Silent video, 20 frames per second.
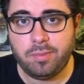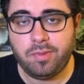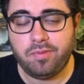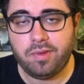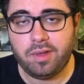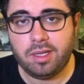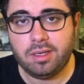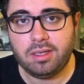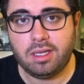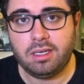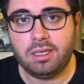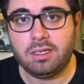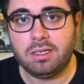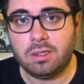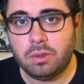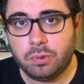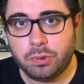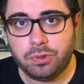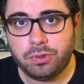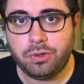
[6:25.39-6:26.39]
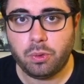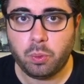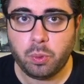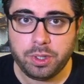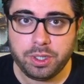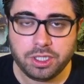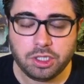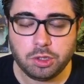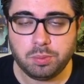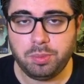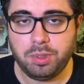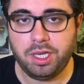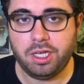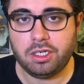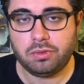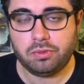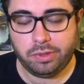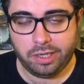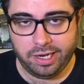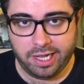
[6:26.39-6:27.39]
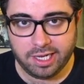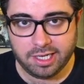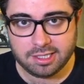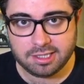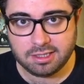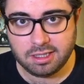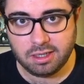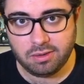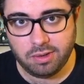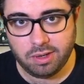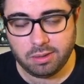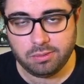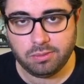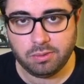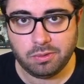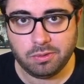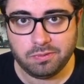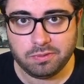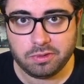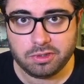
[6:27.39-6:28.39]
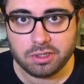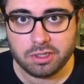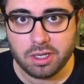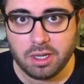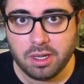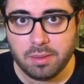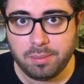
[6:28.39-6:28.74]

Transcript: event that included the witch being relaxed around Norvos,